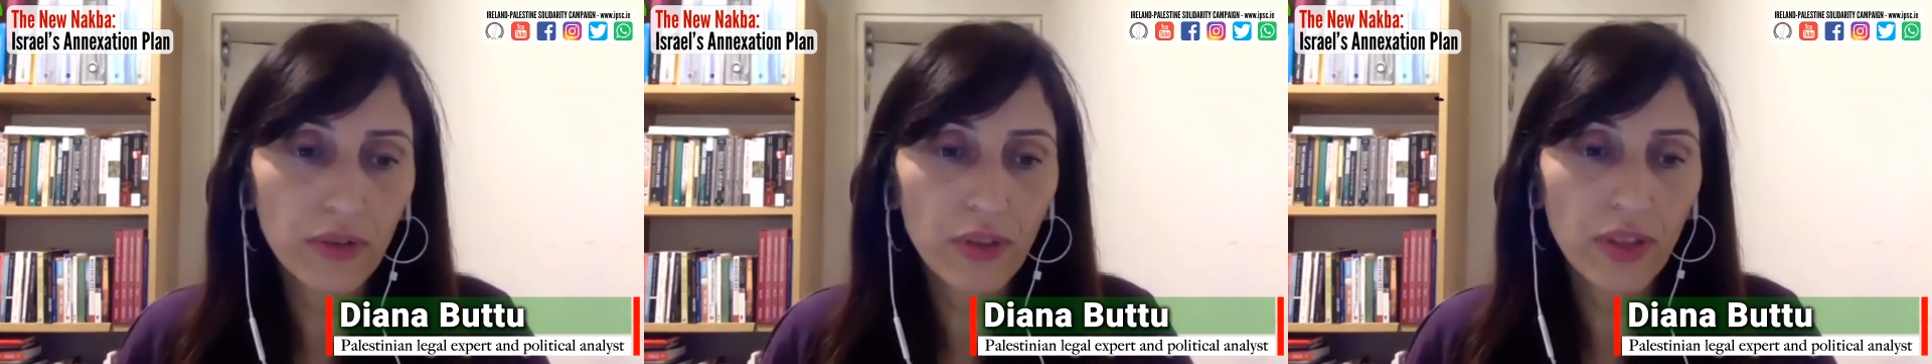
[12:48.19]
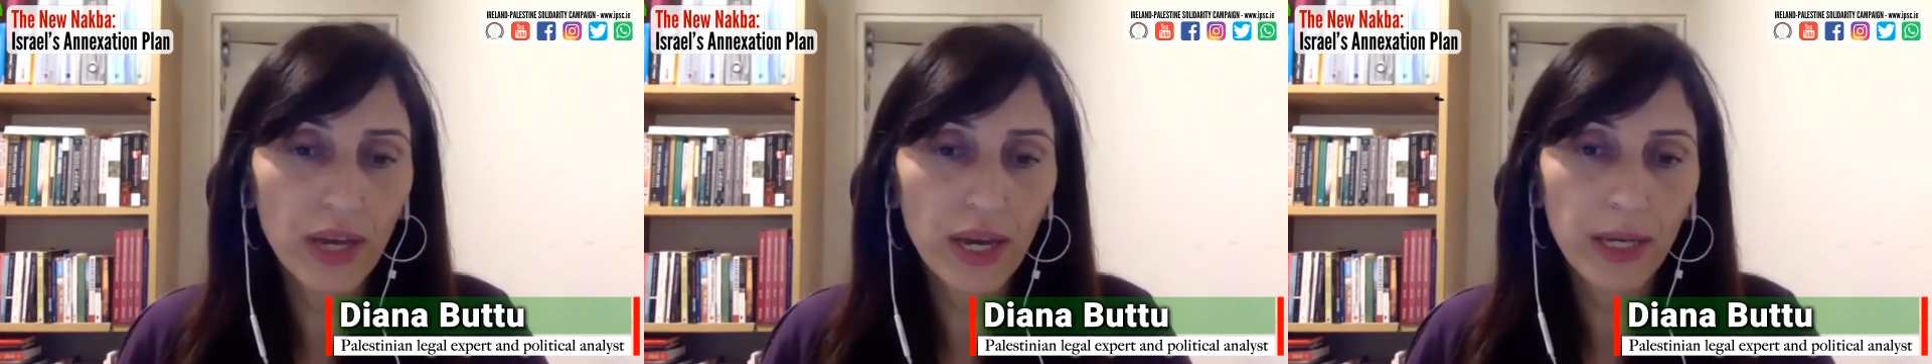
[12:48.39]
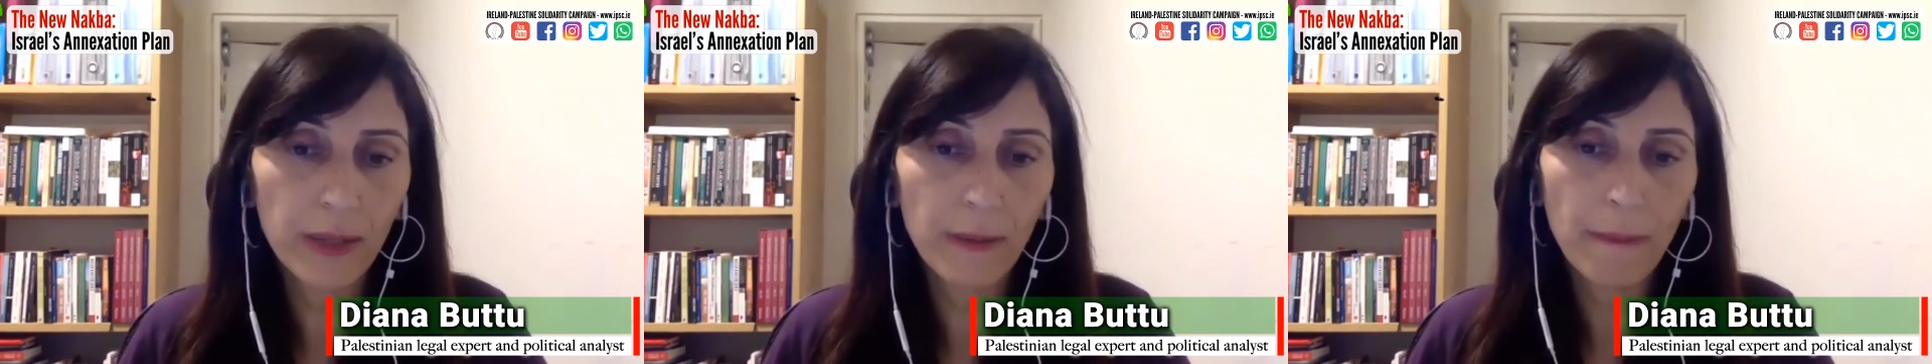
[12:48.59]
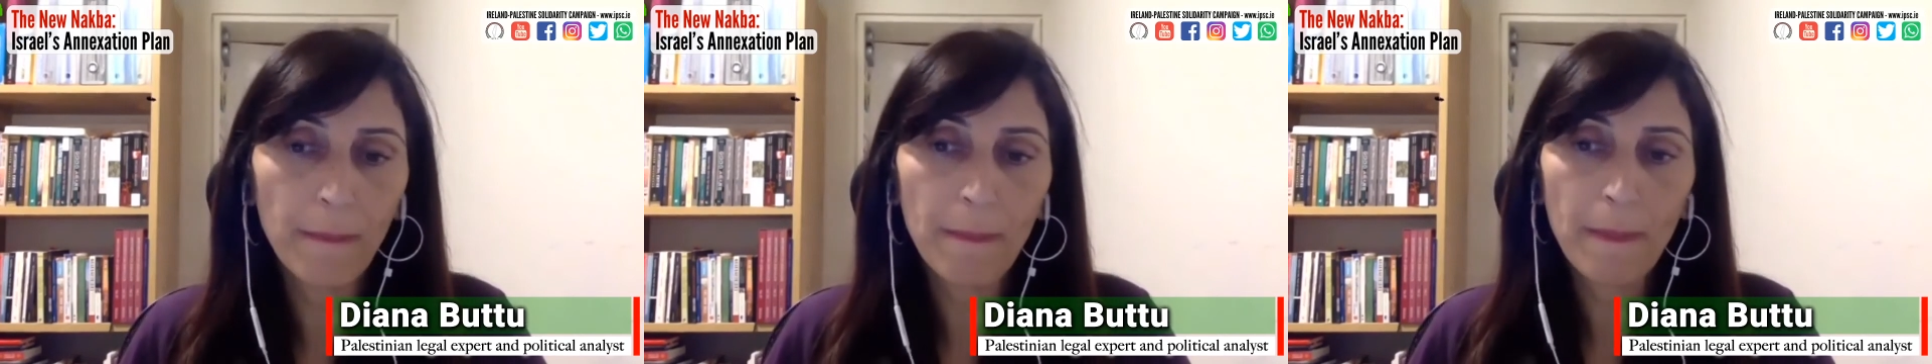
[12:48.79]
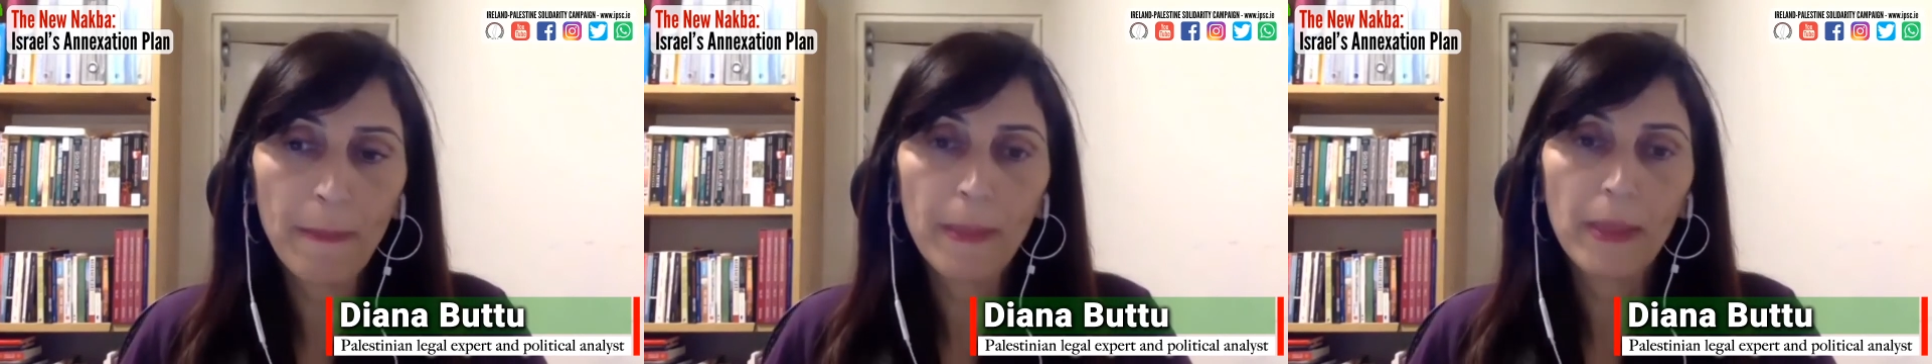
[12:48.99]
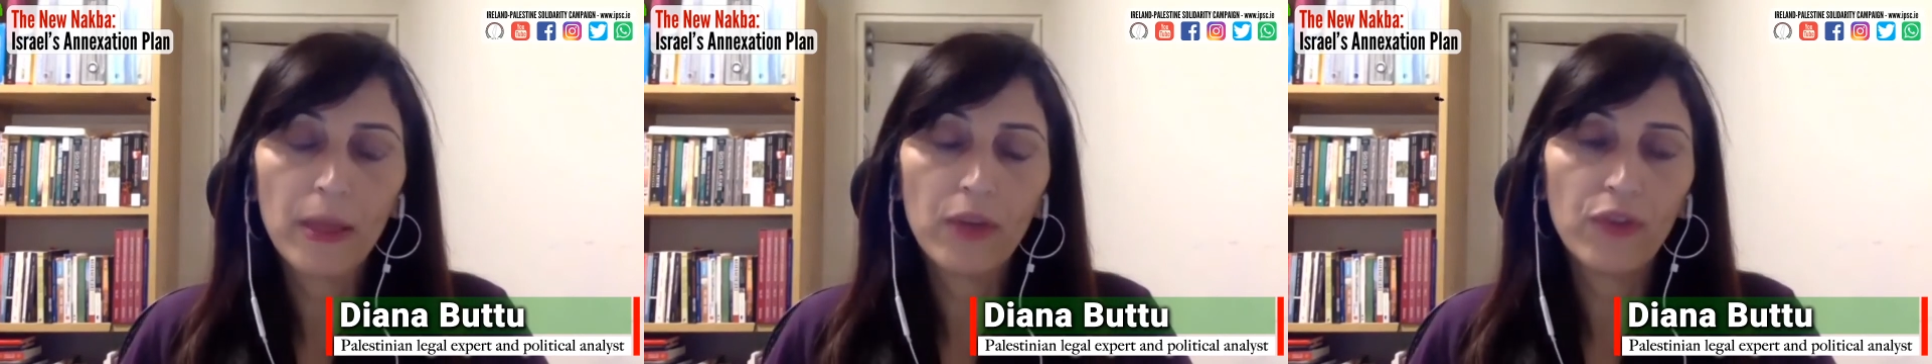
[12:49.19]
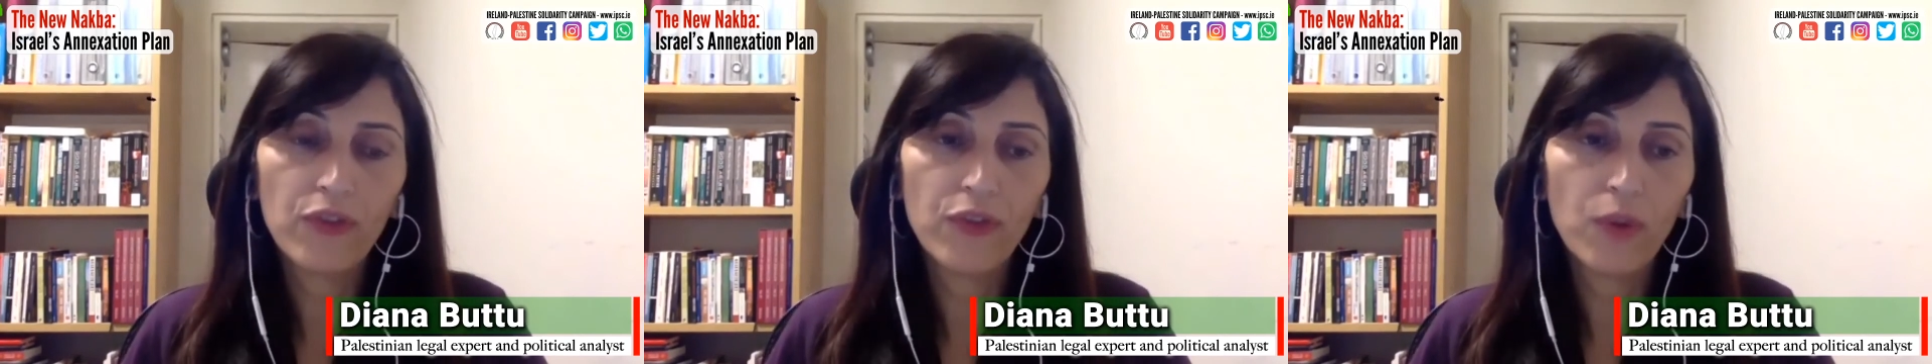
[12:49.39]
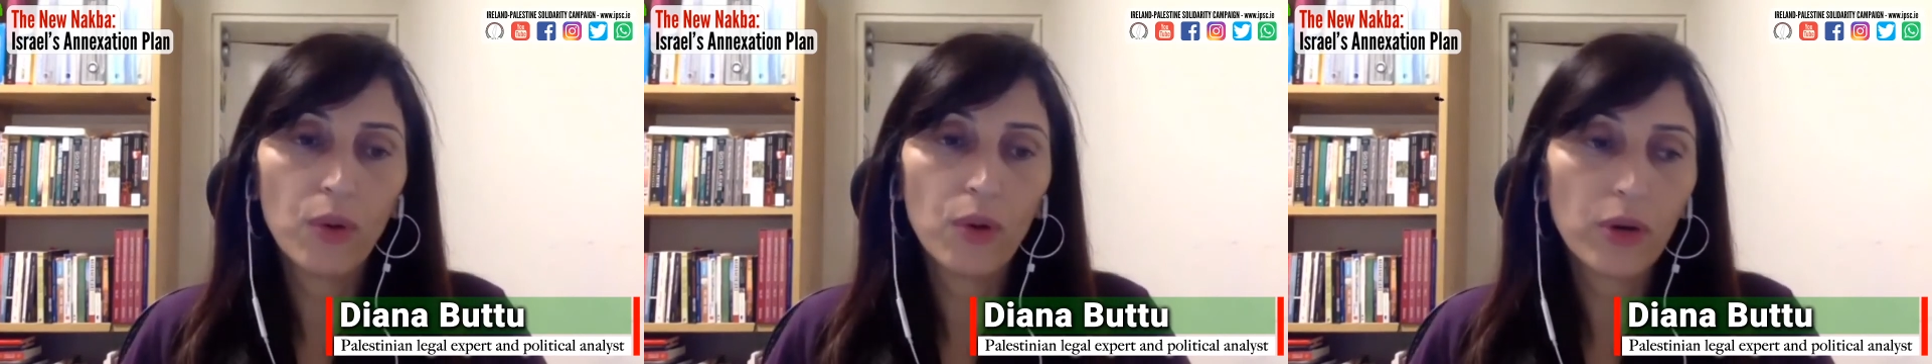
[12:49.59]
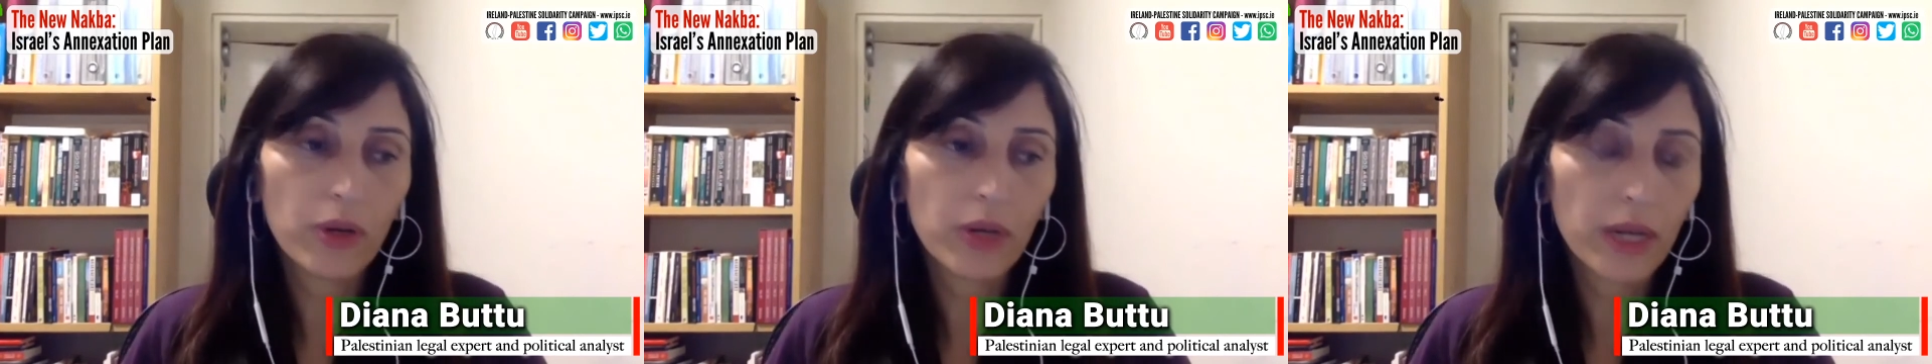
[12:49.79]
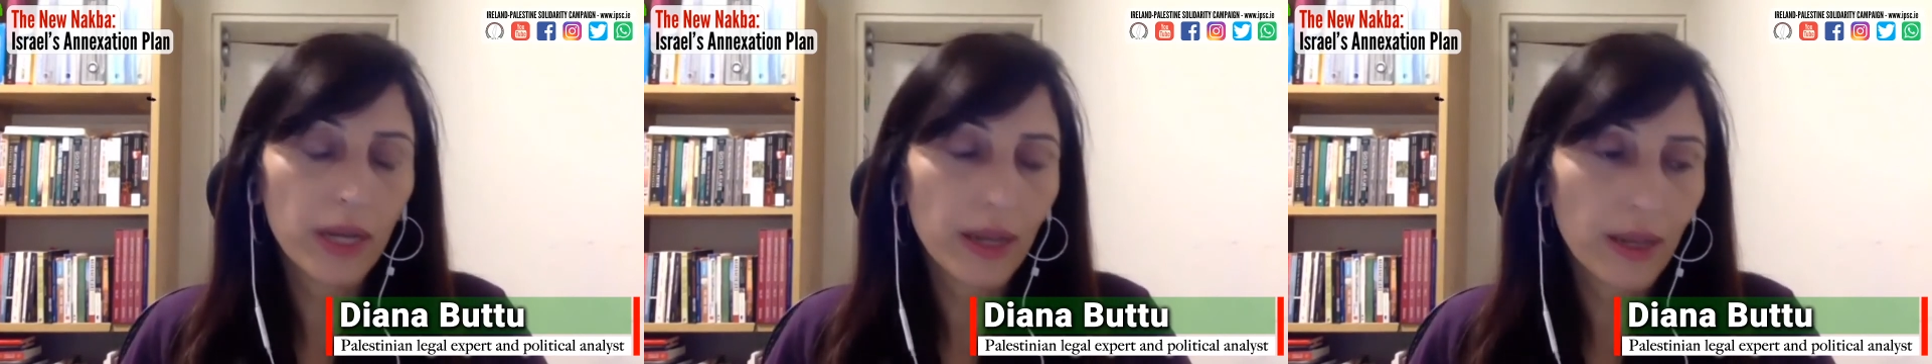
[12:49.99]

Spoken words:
that for